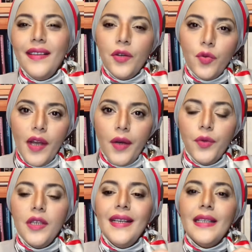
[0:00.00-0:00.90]

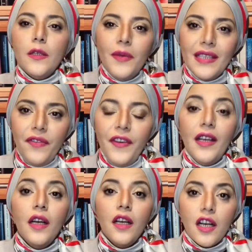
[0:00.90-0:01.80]
around
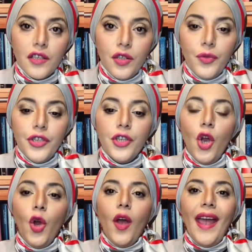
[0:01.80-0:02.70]
specific customers
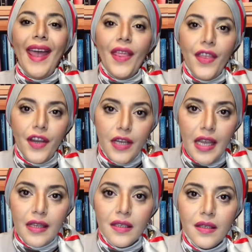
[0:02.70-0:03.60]
and their
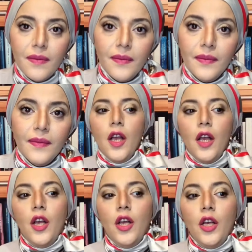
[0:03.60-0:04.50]
needs.
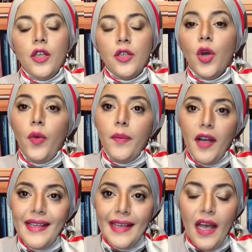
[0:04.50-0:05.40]
So we
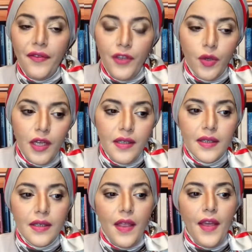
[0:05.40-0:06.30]
might have
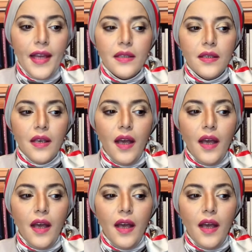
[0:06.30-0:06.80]
units that's